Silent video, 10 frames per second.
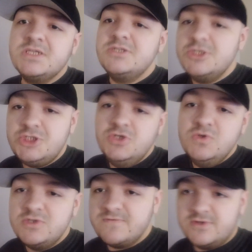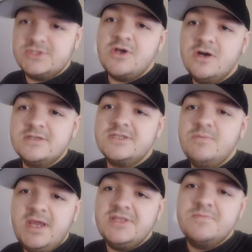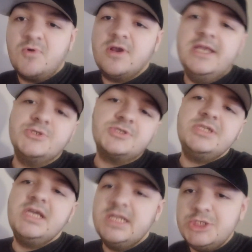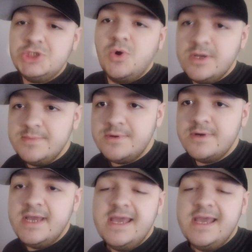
to choose for songs to make them more interesting and enjoyable.